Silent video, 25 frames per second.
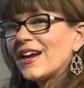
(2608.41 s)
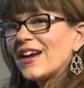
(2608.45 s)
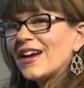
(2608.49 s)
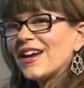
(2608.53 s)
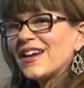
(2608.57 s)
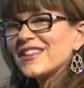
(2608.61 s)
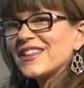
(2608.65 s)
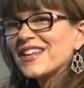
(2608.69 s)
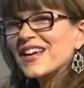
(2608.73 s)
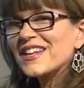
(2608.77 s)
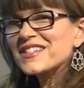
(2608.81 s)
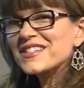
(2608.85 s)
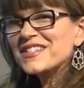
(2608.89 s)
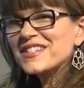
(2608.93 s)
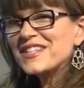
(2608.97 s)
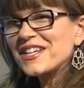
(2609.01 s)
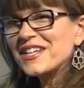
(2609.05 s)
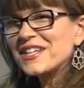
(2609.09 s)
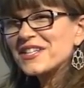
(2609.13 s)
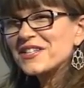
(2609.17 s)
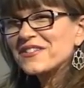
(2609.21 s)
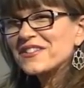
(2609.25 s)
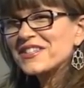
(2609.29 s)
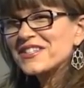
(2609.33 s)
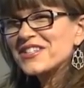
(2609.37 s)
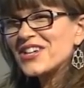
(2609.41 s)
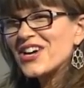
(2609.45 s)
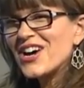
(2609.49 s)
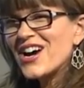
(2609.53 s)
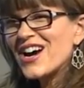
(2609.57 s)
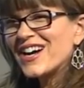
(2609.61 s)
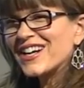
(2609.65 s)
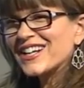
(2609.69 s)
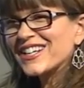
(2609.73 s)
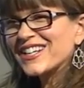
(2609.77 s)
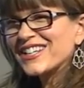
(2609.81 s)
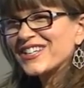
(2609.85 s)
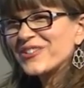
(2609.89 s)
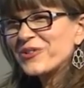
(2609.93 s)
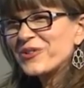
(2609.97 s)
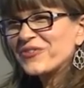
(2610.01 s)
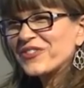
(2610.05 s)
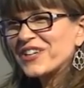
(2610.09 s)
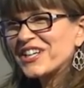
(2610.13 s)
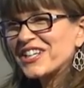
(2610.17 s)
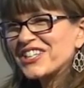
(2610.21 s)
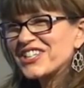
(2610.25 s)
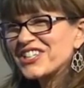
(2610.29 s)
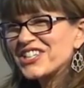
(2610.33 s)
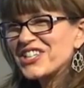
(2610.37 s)
And that's the end of the talk. We've
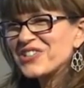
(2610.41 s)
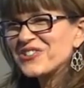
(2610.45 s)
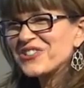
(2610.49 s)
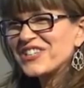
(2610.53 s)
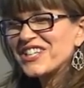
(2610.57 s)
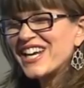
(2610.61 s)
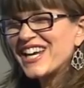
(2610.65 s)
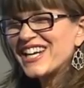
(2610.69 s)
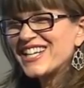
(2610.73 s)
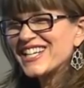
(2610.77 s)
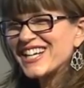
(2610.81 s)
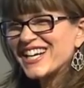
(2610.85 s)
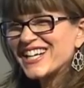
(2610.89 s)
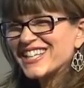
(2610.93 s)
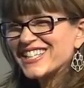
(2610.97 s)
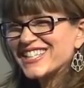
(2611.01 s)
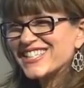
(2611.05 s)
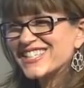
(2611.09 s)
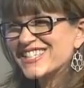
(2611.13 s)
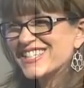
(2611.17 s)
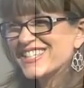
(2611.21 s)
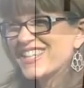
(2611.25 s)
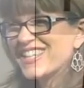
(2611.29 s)
got our Q&A next.